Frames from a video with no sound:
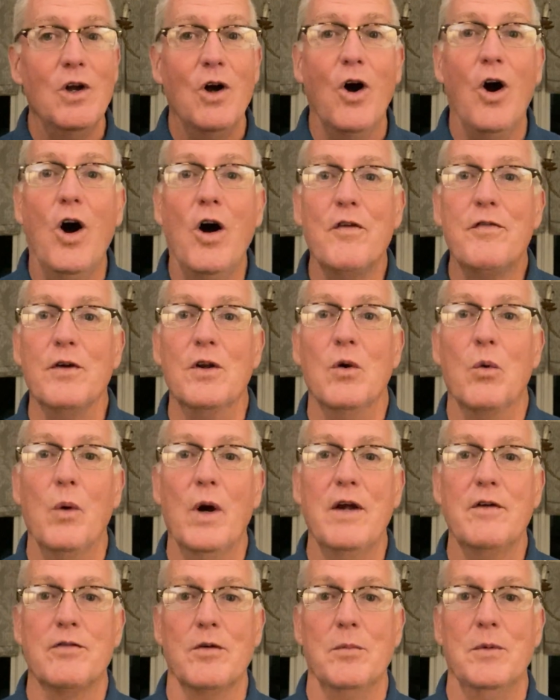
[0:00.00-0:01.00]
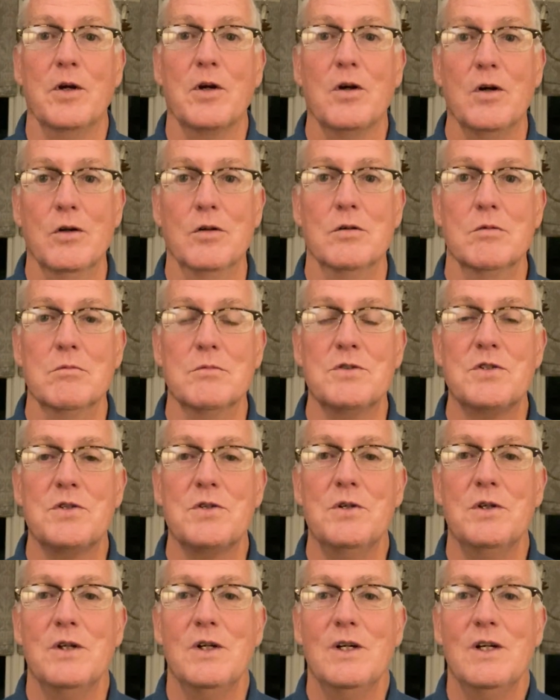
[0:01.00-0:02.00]
often away from their homes
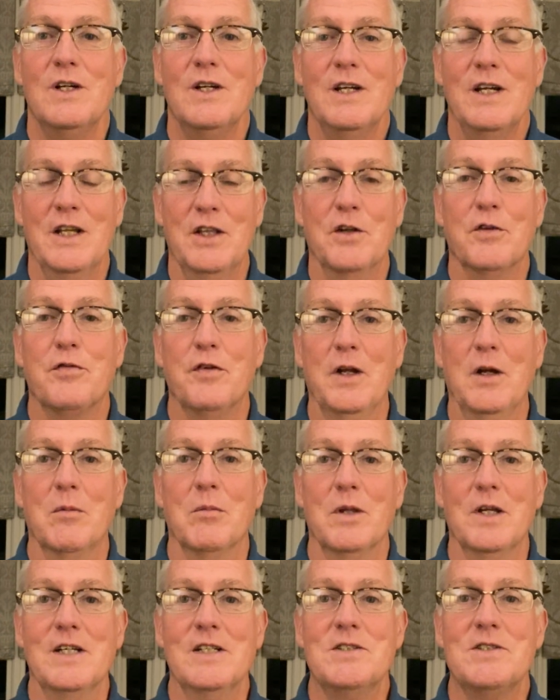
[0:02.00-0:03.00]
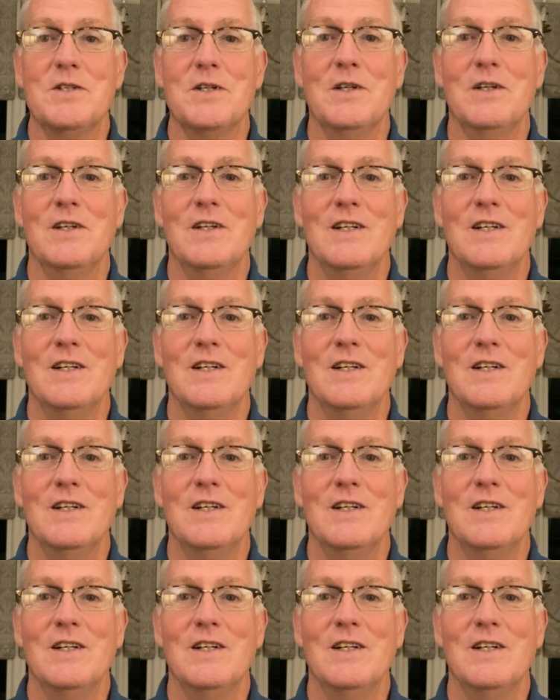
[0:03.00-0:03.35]
and their families.